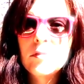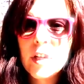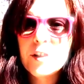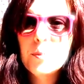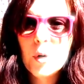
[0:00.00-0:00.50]

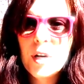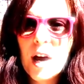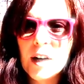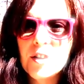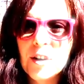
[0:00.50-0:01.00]
That's pretty
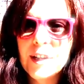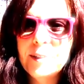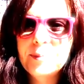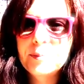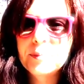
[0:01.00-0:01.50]
accurate.